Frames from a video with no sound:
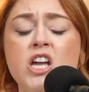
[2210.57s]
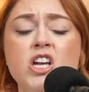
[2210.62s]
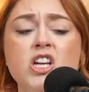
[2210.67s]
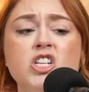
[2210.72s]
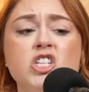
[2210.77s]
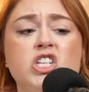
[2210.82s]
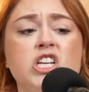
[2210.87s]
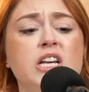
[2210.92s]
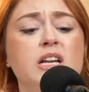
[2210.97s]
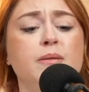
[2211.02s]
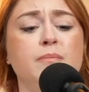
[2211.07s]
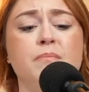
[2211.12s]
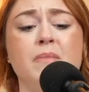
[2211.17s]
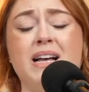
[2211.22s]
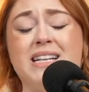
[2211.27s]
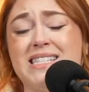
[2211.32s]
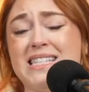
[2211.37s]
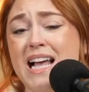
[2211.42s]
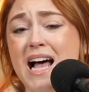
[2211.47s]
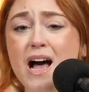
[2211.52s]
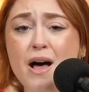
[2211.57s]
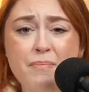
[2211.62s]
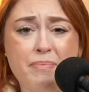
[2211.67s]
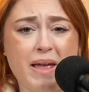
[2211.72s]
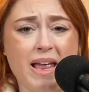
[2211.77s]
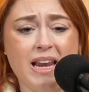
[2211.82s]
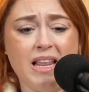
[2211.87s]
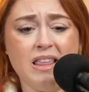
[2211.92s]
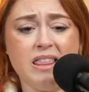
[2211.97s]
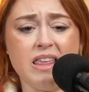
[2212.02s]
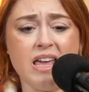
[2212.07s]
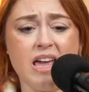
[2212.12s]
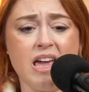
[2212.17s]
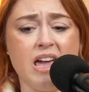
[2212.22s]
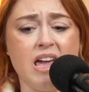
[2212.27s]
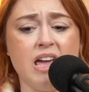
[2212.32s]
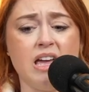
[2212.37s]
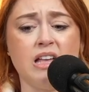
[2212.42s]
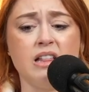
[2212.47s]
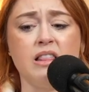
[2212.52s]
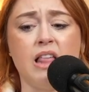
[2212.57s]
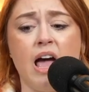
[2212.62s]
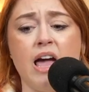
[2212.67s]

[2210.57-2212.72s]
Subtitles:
She didn't mess up anything.